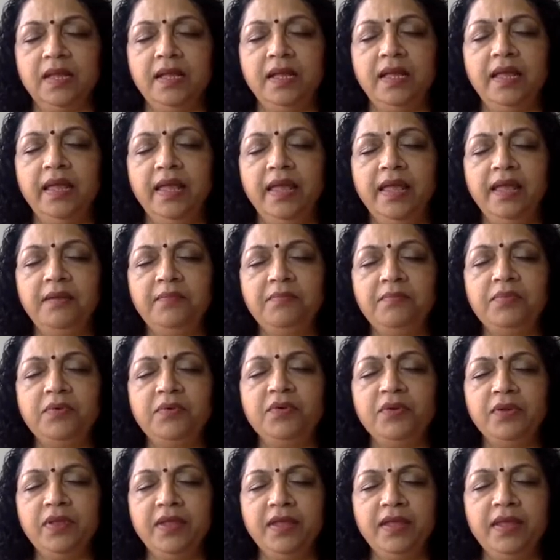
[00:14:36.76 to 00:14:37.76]
I am
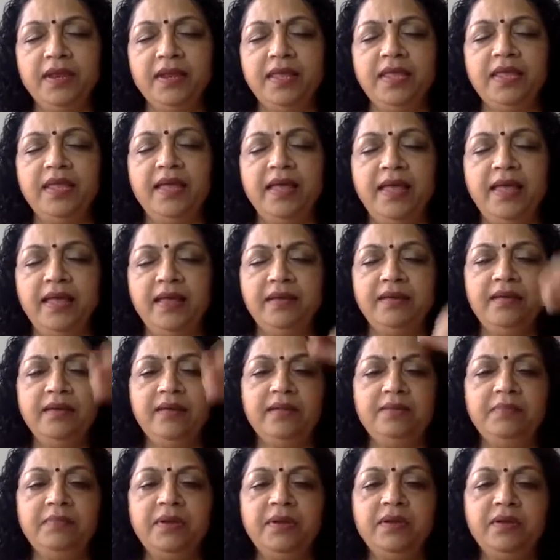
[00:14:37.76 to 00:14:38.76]
really
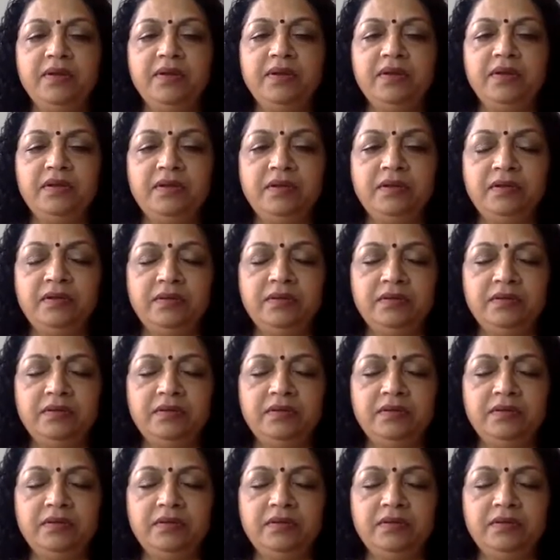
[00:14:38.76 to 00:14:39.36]
angry about it.